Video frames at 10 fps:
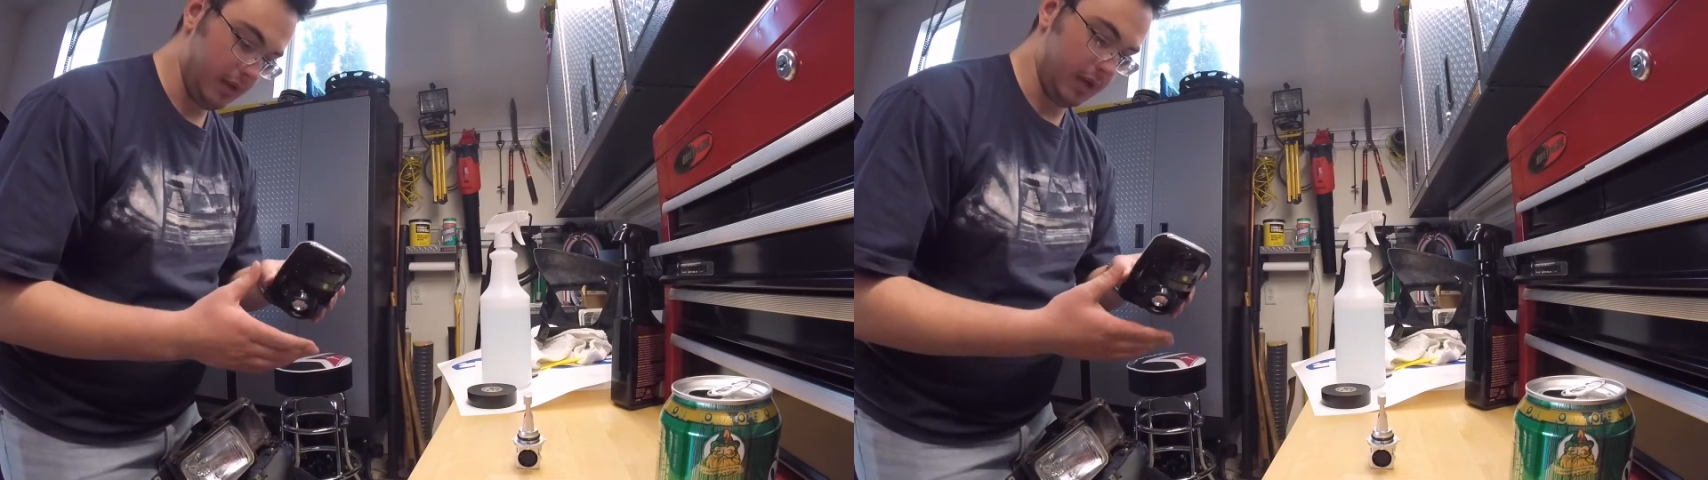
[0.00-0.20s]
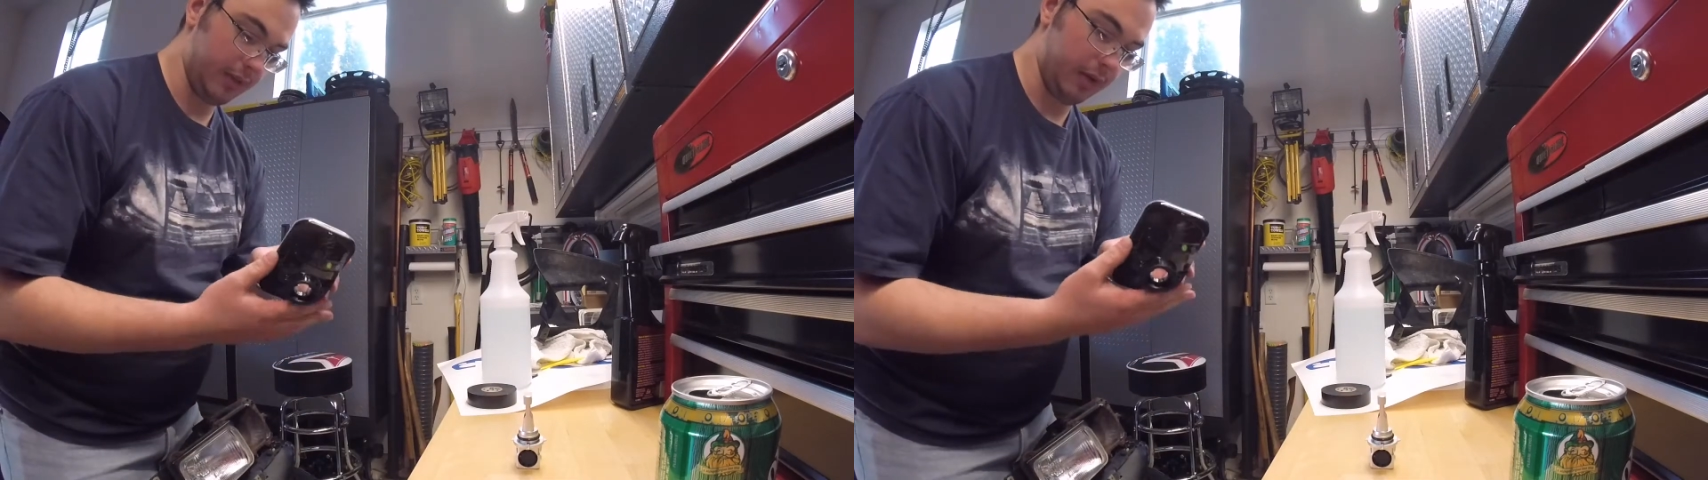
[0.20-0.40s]

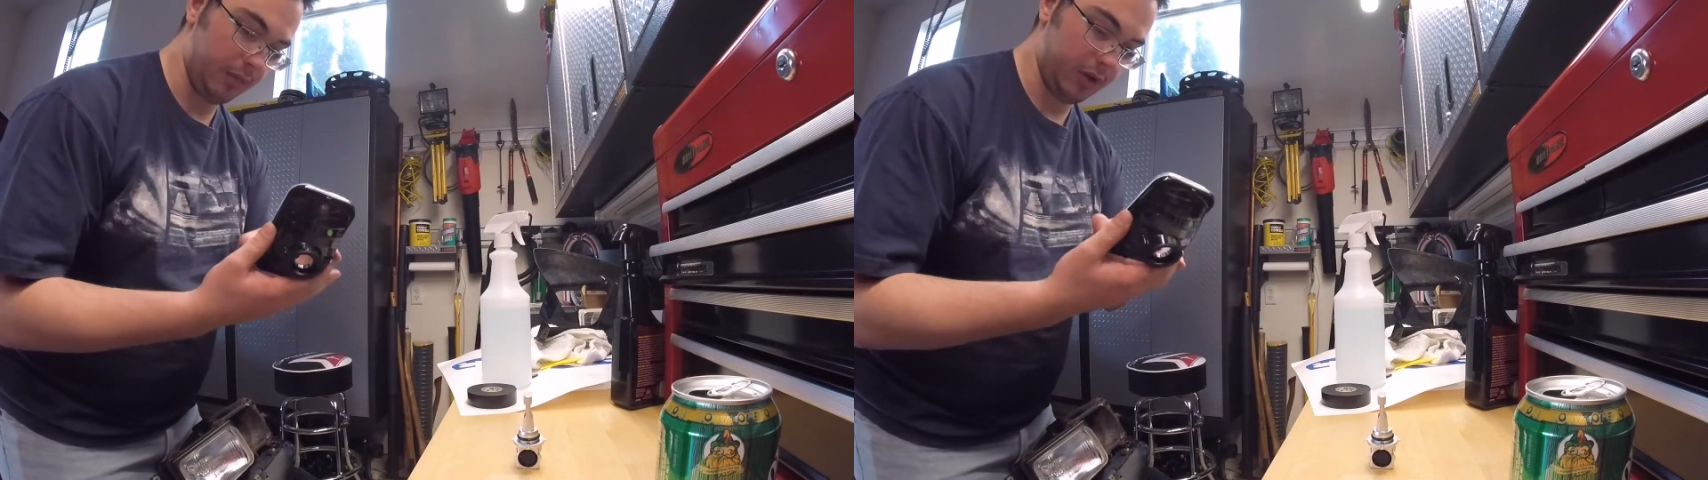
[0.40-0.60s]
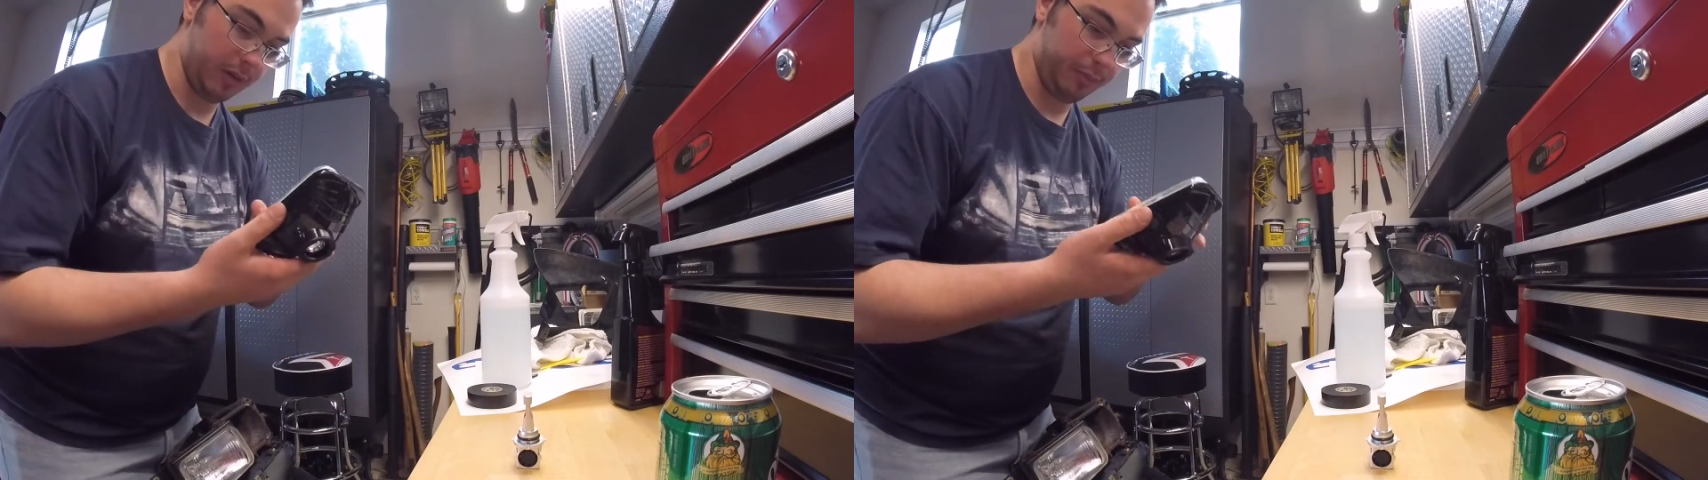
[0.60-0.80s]
and then
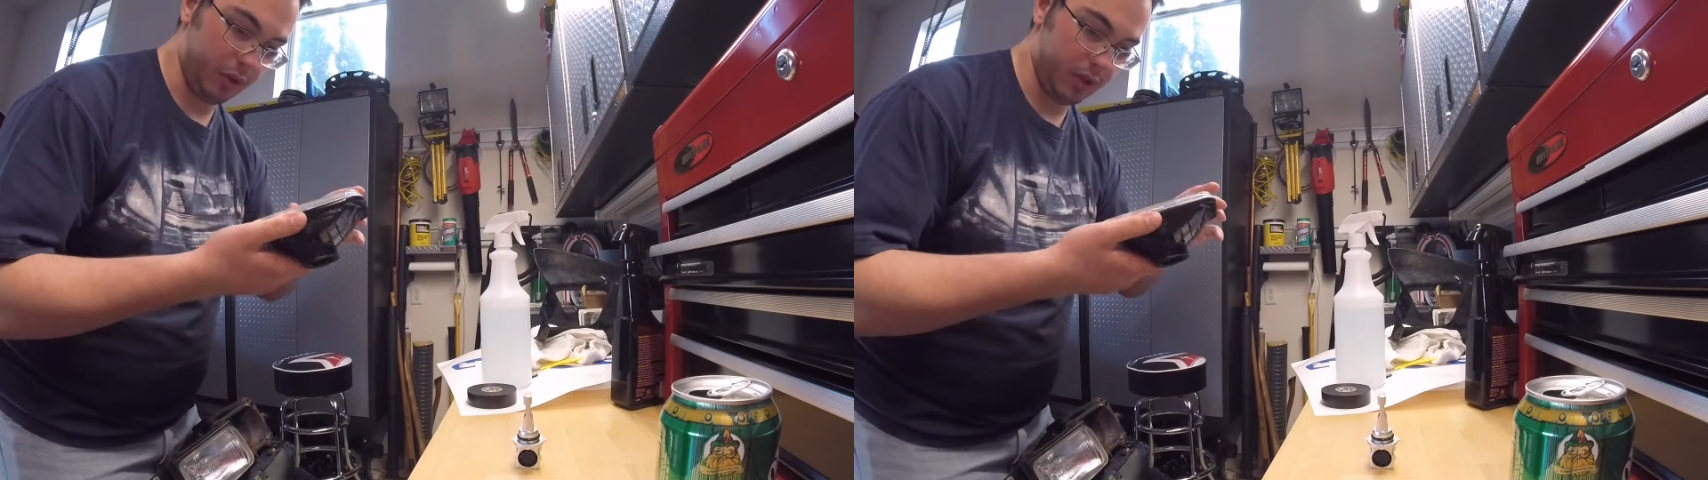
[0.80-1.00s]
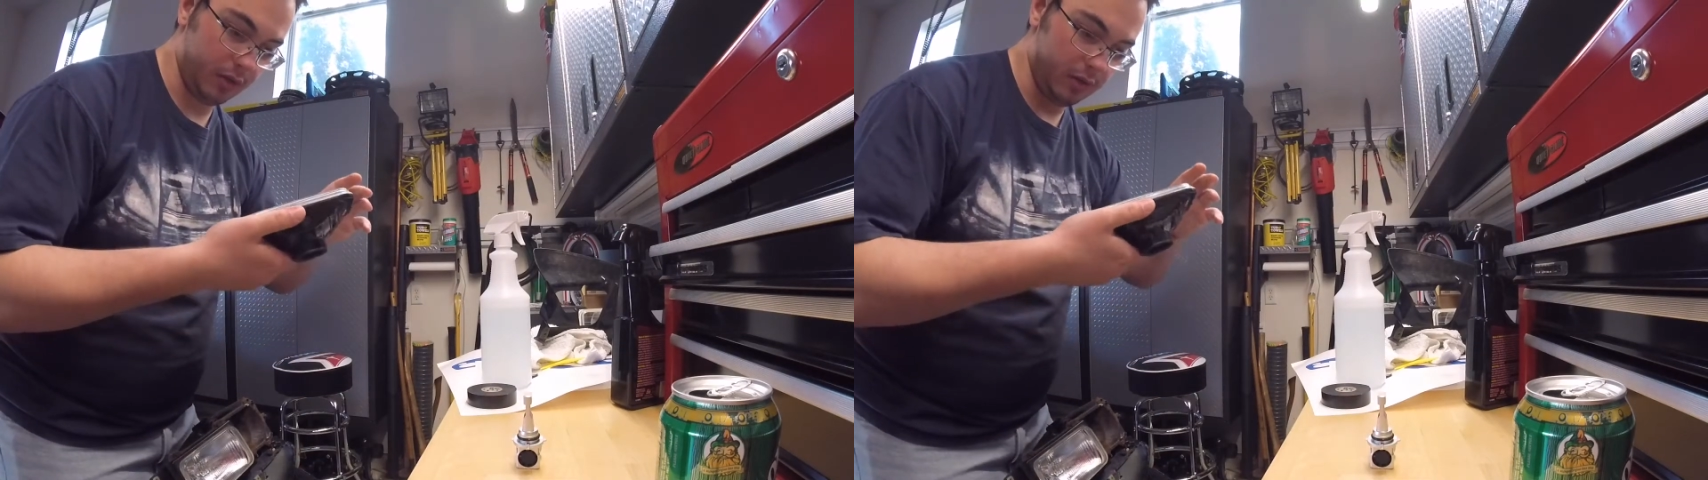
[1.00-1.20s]
we're gonna put